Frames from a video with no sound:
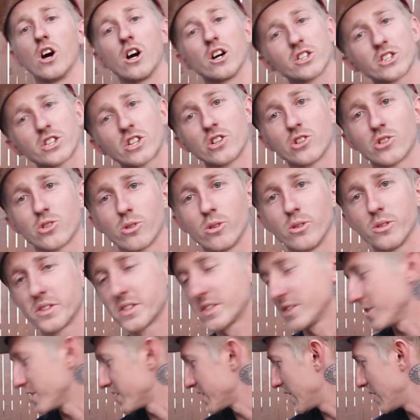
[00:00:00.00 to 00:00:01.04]
launch control
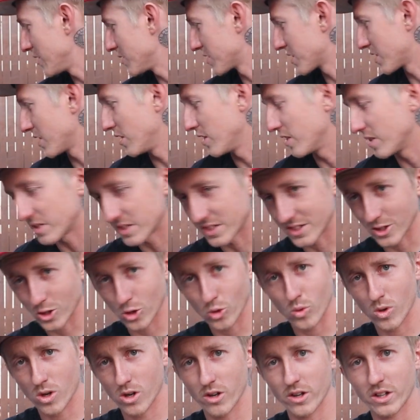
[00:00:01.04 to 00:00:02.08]
still sounds good,
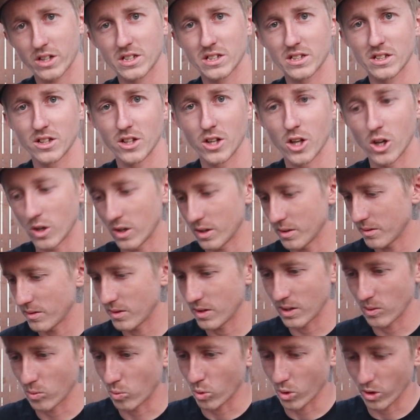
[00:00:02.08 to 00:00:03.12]
still works. You know, it,
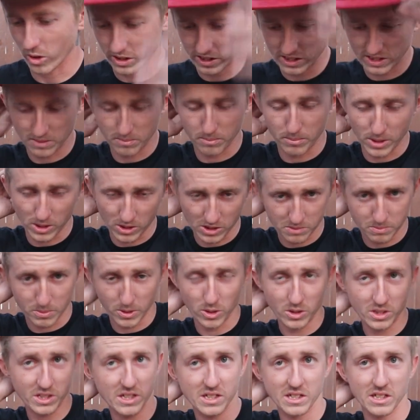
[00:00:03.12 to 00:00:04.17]
it works and builds
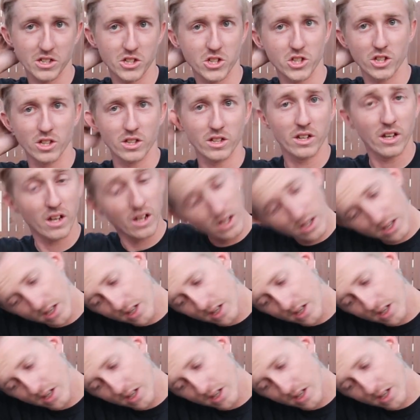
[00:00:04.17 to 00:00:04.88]
boost as it should.